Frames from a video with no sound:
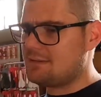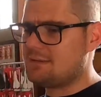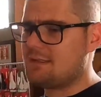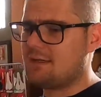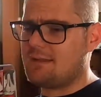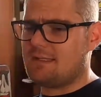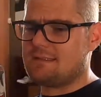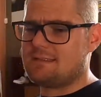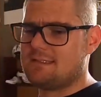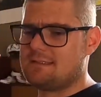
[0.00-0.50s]

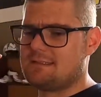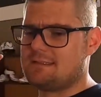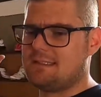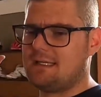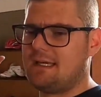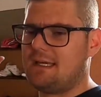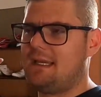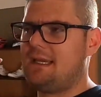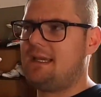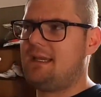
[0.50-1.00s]
So this is
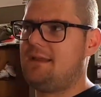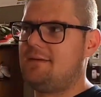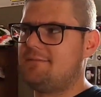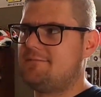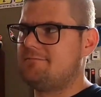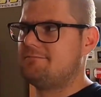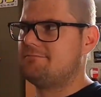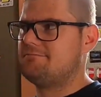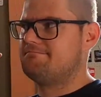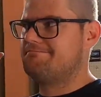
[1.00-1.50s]

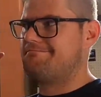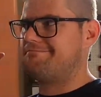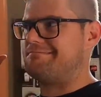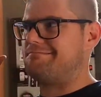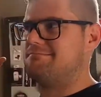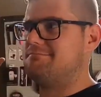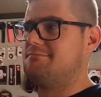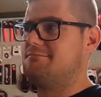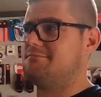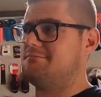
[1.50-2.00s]
day
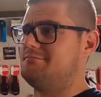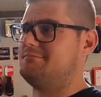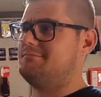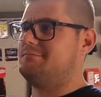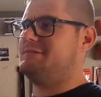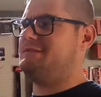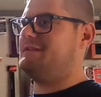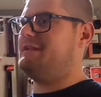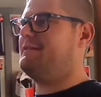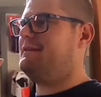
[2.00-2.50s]

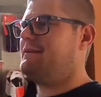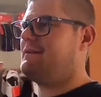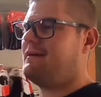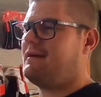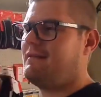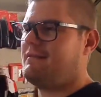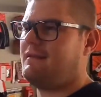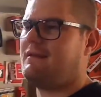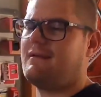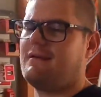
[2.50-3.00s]

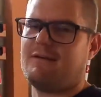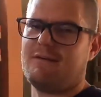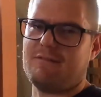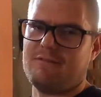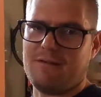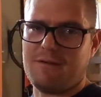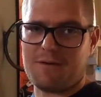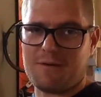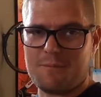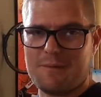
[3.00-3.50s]
7, I think,
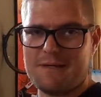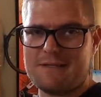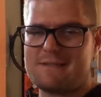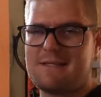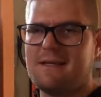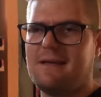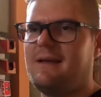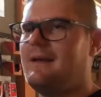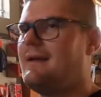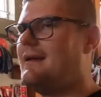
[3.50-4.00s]
of
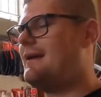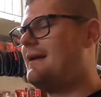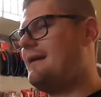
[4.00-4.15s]
Vlogmas.